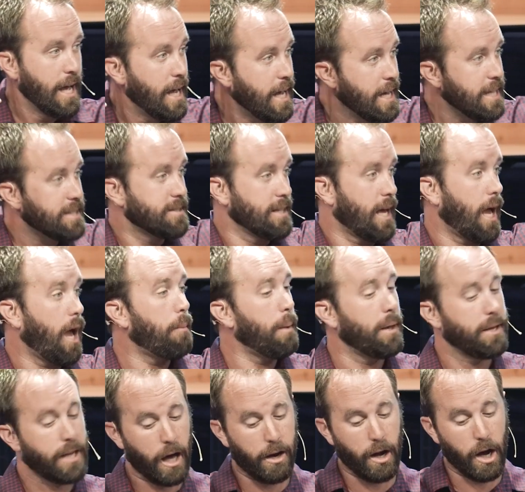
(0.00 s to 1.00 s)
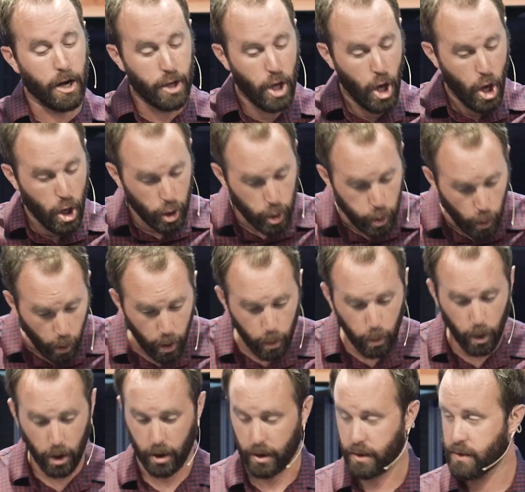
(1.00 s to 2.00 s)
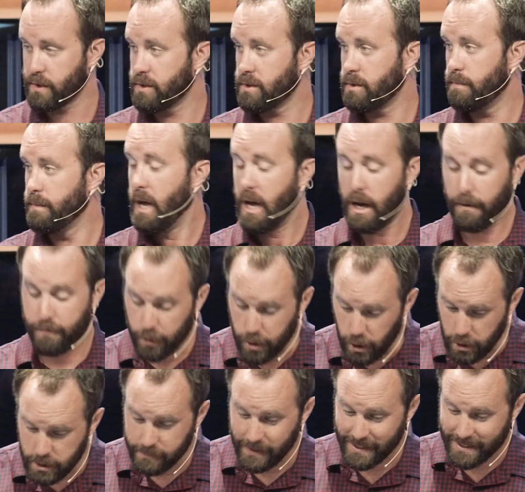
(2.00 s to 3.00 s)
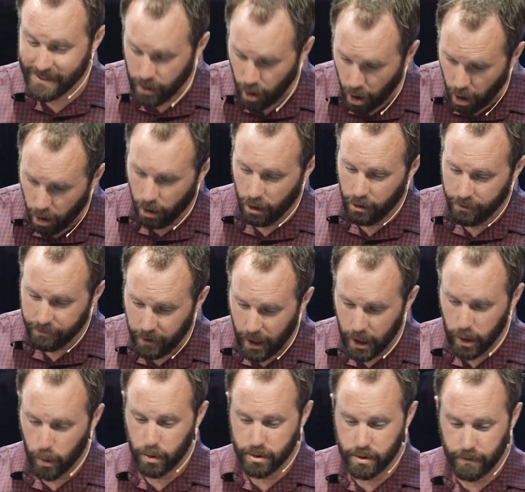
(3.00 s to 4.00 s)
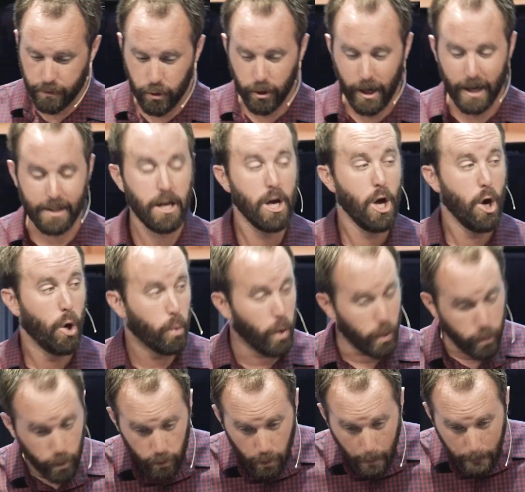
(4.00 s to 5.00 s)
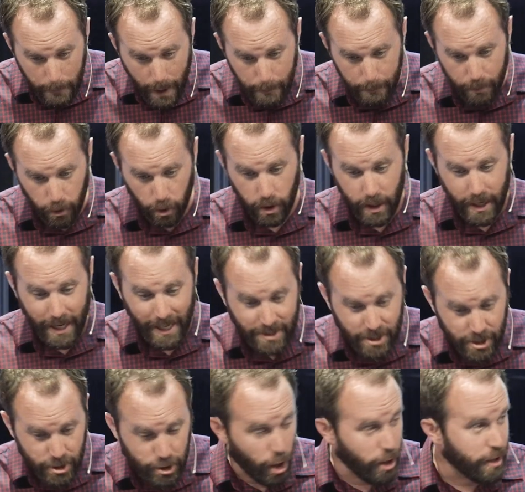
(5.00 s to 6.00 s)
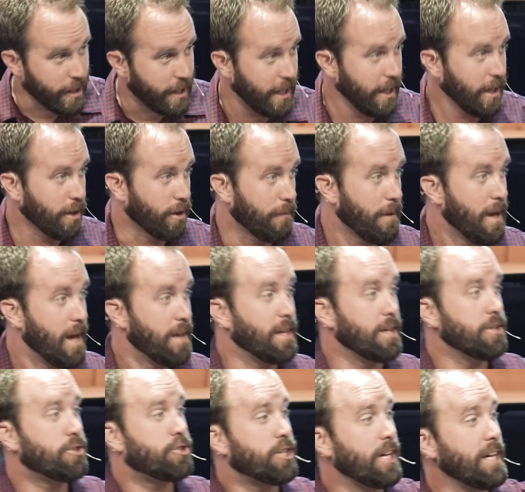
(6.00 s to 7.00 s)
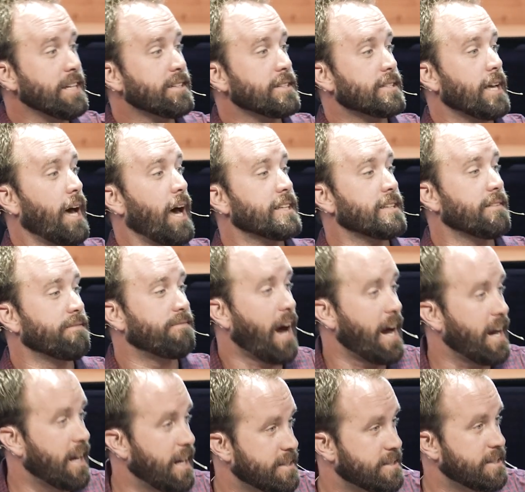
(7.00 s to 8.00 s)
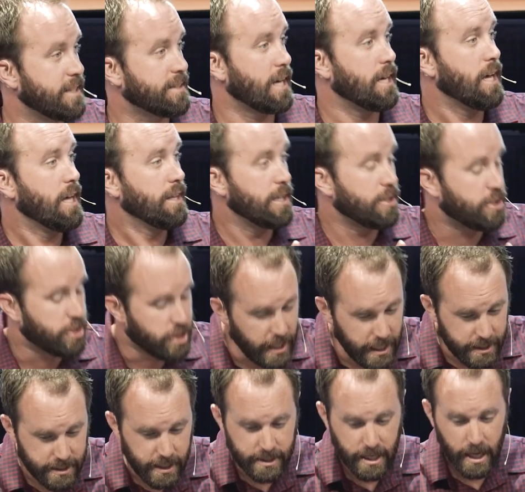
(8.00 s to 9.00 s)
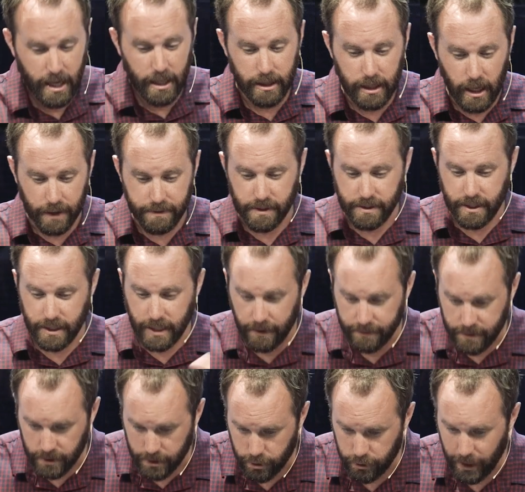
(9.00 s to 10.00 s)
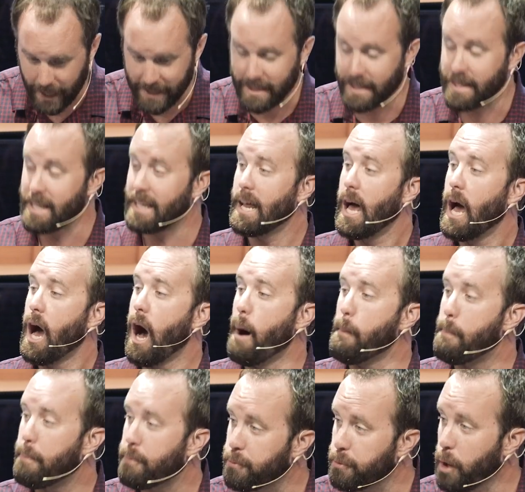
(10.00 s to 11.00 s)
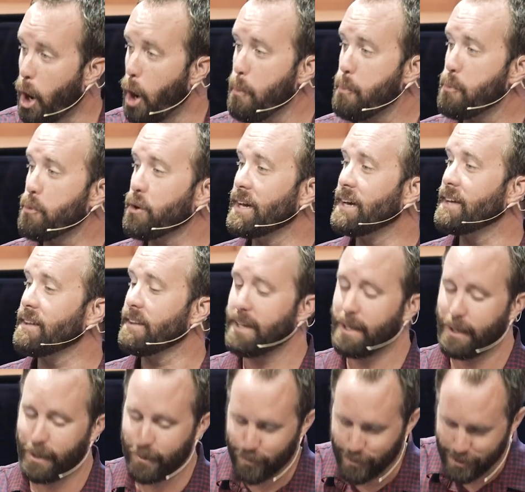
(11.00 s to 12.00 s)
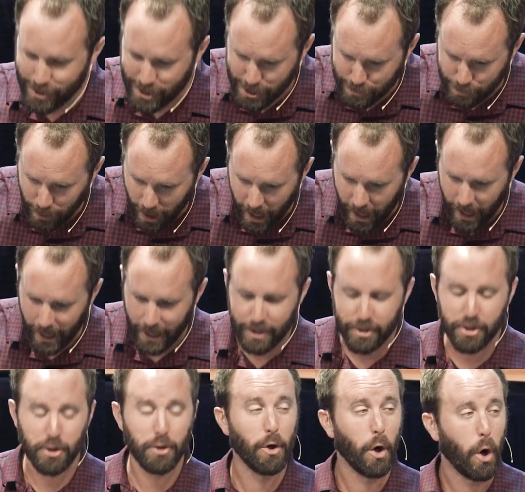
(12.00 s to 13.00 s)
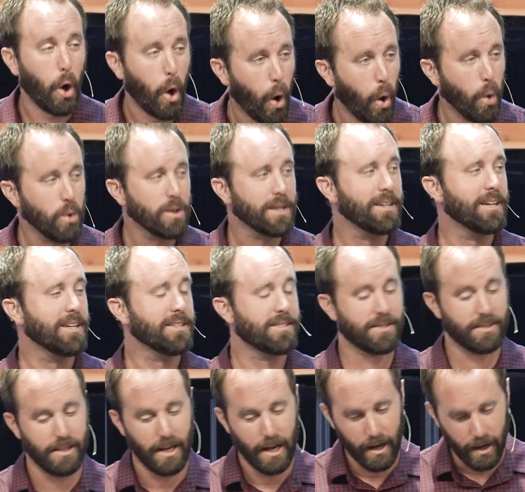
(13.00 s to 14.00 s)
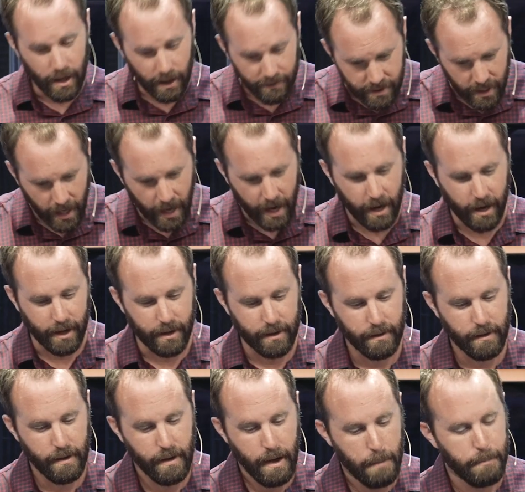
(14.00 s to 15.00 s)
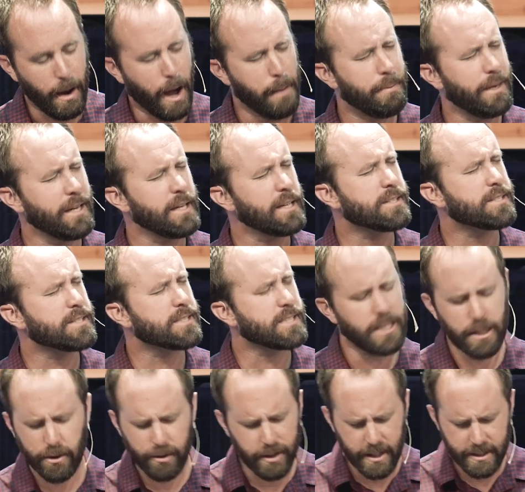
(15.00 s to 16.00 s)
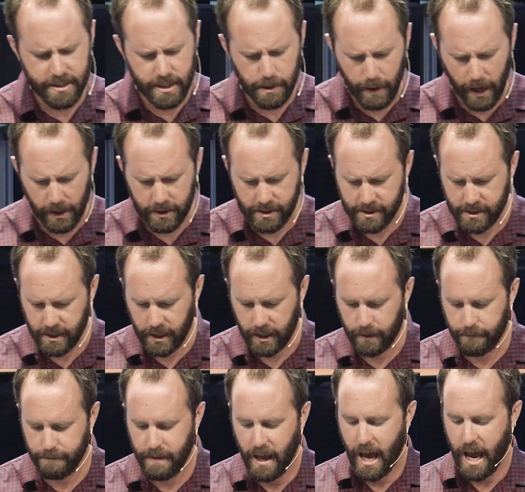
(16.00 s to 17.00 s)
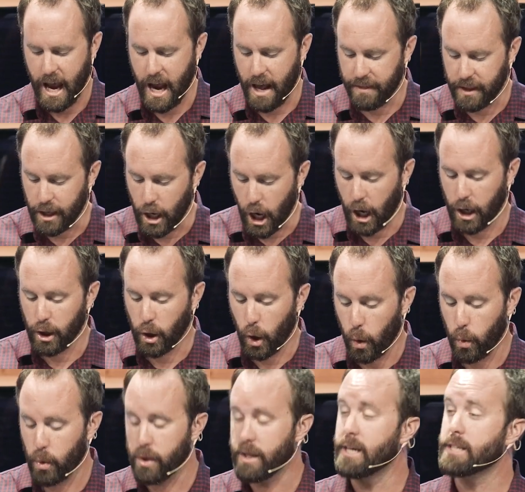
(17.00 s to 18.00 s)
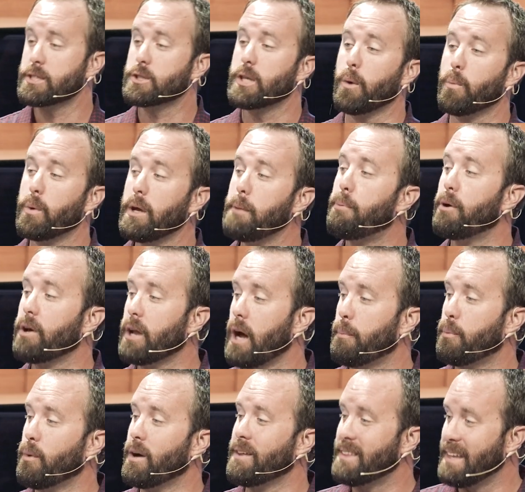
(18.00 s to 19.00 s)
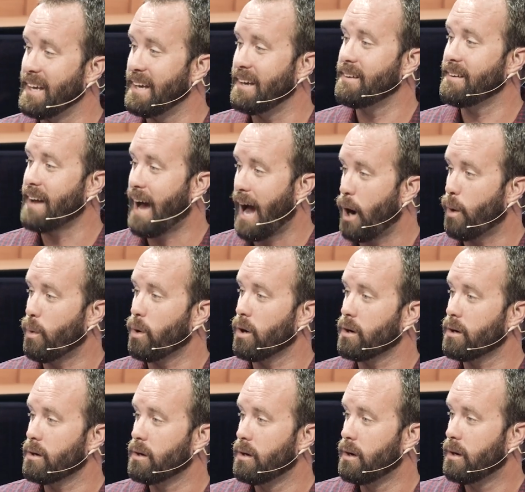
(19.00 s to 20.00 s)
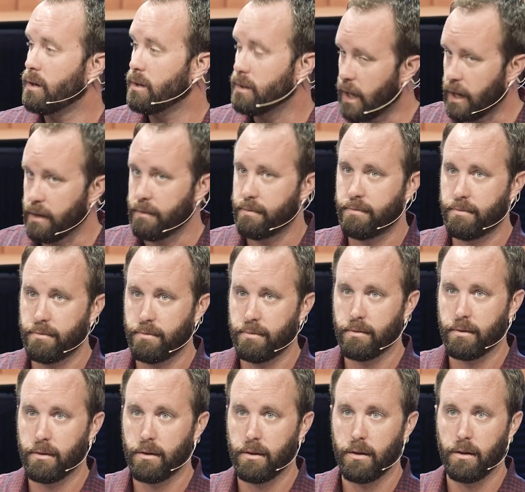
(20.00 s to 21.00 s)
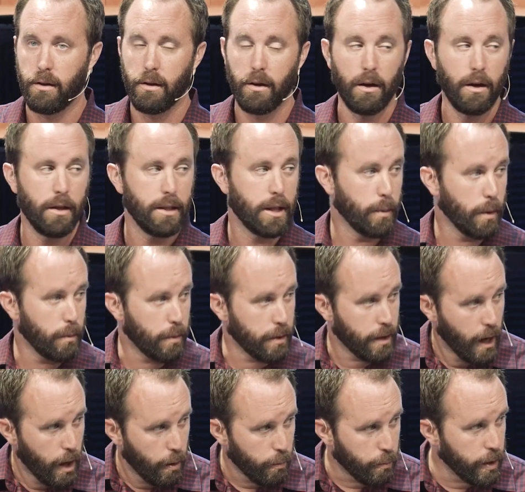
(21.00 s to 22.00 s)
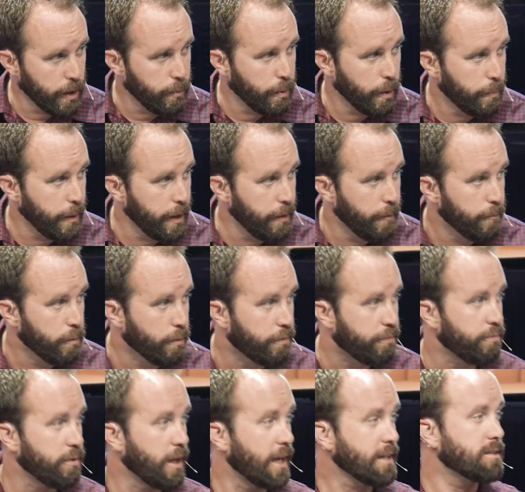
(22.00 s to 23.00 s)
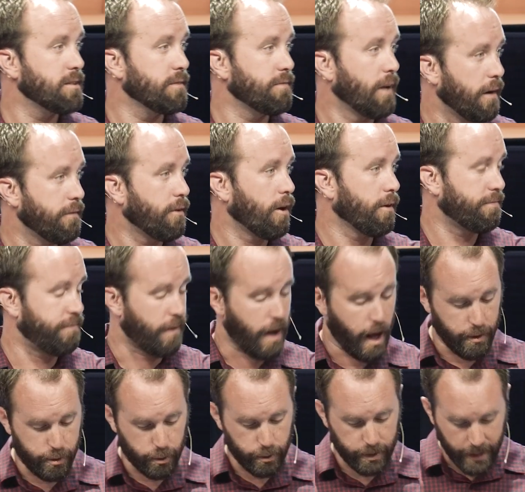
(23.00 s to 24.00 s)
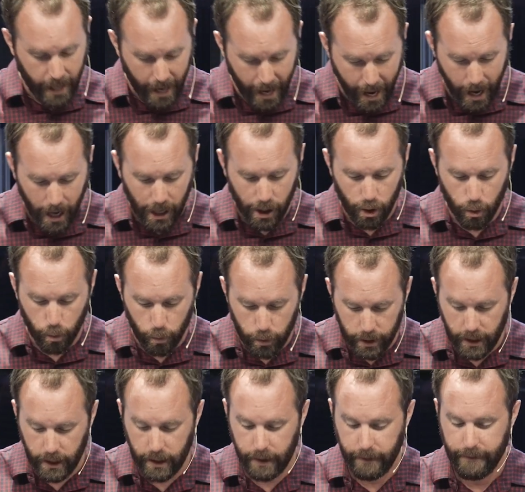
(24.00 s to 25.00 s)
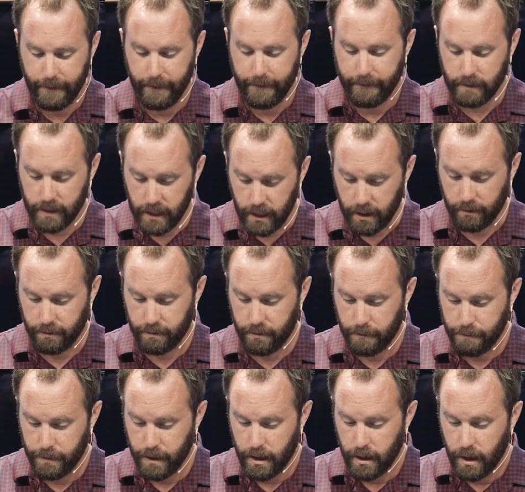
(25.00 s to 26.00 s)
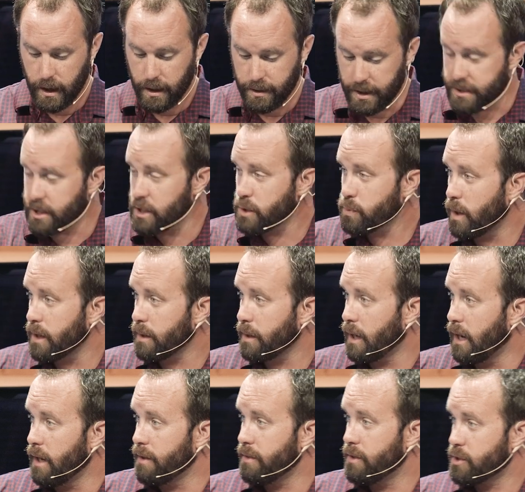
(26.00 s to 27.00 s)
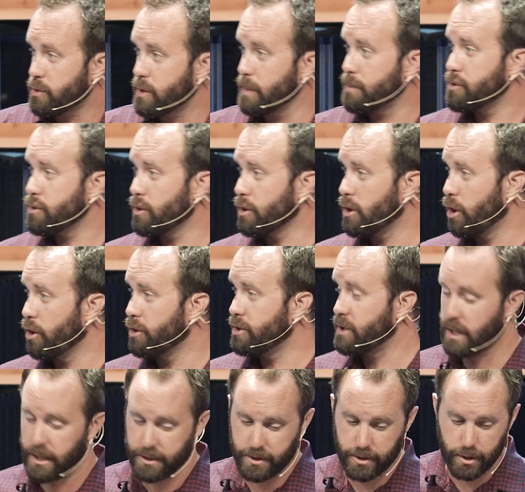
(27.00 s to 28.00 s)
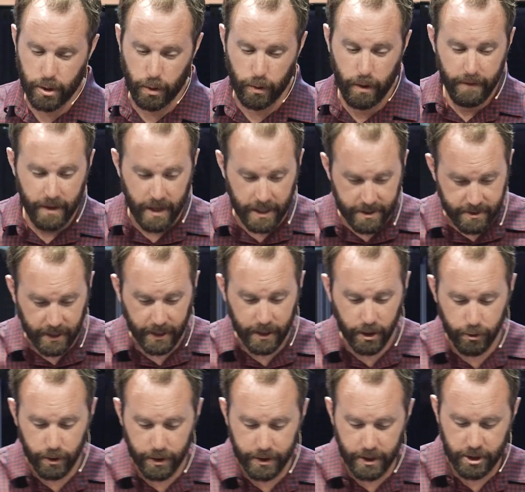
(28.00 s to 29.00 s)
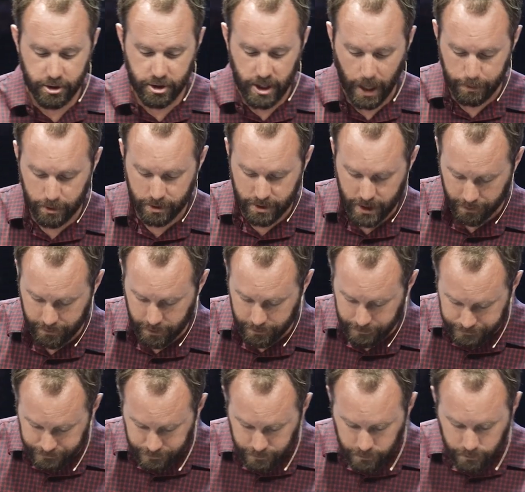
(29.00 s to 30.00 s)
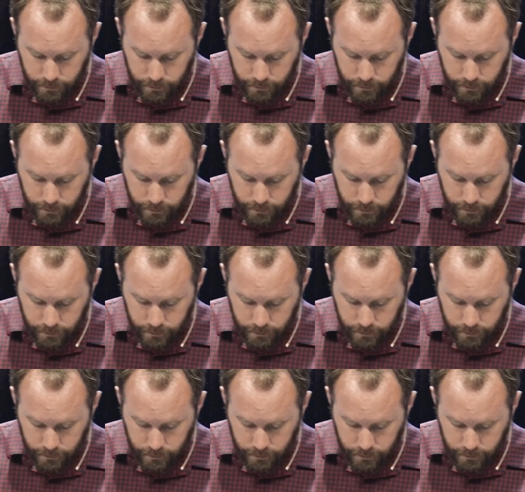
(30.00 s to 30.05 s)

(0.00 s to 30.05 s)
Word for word: his name and not on your works. And for those of us that are followers of Christ, would we remember and start here that Jesus has invited us in, that, that Jesus loves us and gives us grace, and then appropriately respond to the holiness of God by being serious about sin and the unholiness that we put up with in our life? That we would, we would be reflective of our Father in how we live. This is what uh, the scriptures are encouraging us to do. In 2 Corinthians chapter 7,